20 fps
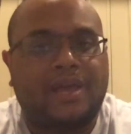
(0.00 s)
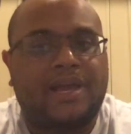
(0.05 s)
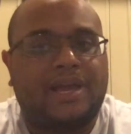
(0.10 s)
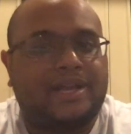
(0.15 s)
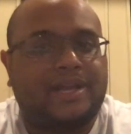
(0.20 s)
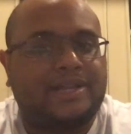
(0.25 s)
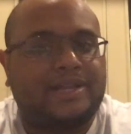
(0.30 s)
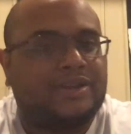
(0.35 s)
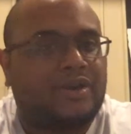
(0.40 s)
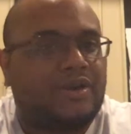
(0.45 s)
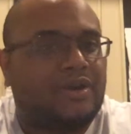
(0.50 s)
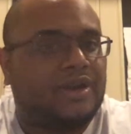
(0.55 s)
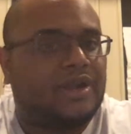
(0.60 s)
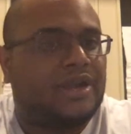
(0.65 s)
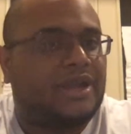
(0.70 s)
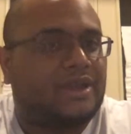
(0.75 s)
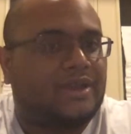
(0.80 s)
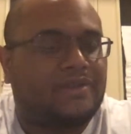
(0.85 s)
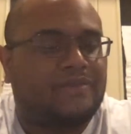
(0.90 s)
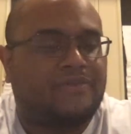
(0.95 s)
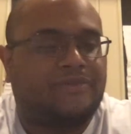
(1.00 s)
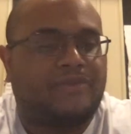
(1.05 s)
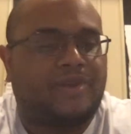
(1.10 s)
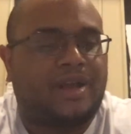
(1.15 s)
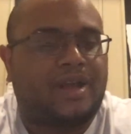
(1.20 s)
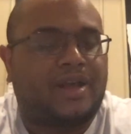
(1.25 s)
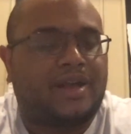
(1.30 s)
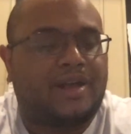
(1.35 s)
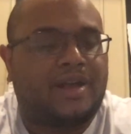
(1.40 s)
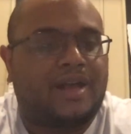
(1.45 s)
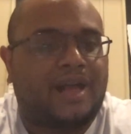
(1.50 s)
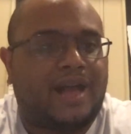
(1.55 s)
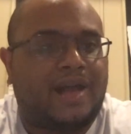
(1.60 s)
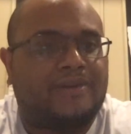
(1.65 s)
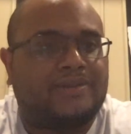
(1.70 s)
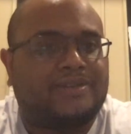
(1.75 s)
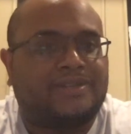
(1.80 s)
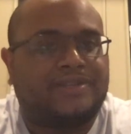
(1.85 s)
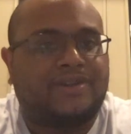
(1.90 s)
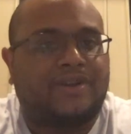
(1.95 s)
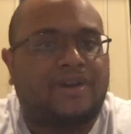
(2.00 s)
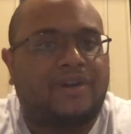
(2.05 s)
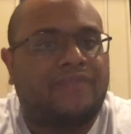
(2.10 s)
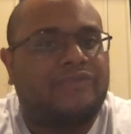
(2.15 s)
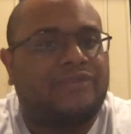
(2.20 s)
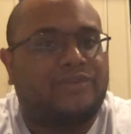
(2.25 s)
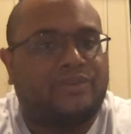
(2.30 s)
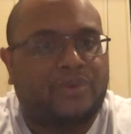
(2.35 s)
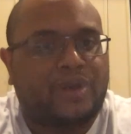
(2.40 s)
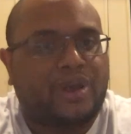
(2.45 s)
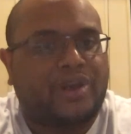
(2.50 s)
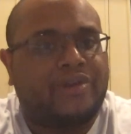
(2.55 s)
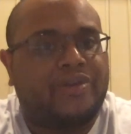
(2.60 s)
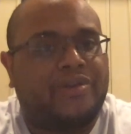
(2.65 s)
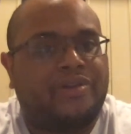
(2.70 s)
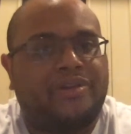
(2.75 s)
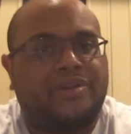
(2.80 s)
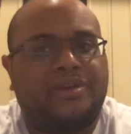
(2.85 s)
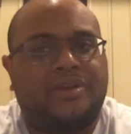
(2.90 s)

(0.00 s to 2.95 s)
and talking off the record.